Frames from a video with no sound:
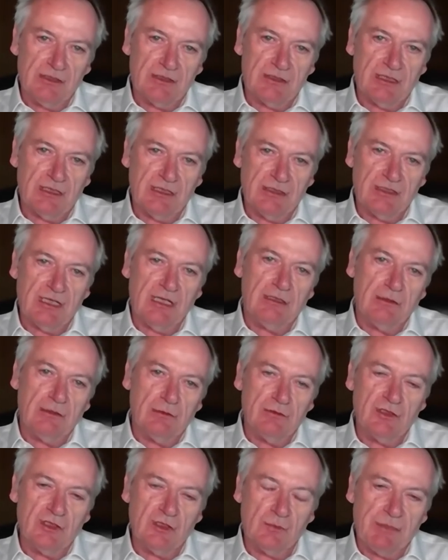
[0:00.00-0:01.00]
said
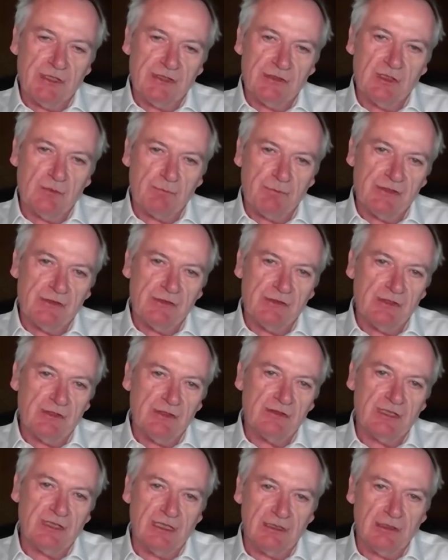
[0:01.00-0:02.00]
technology is business, business
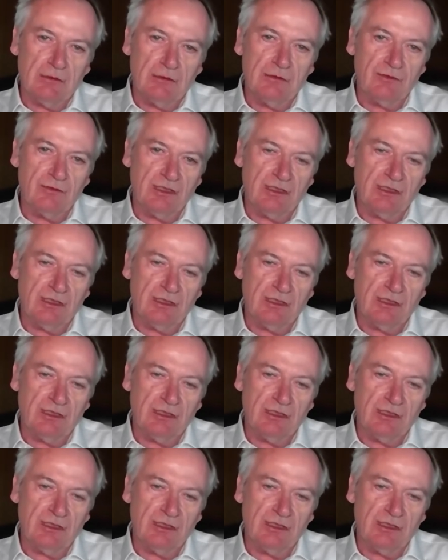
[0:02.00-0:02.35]
is technology.